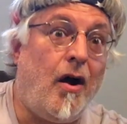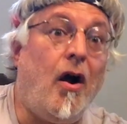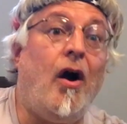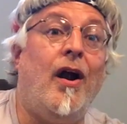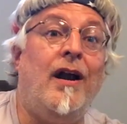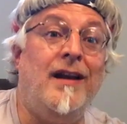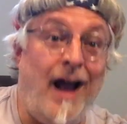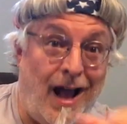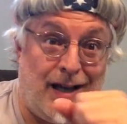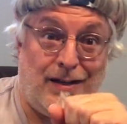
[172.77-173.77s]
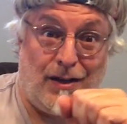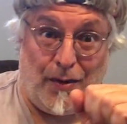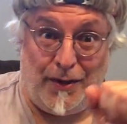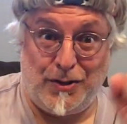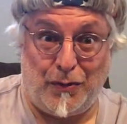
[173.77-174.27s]
are not
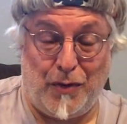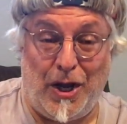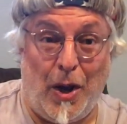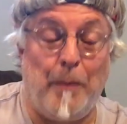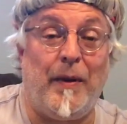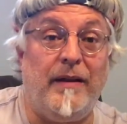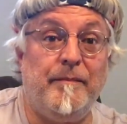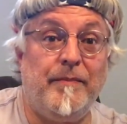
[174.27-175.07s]
going to reopen.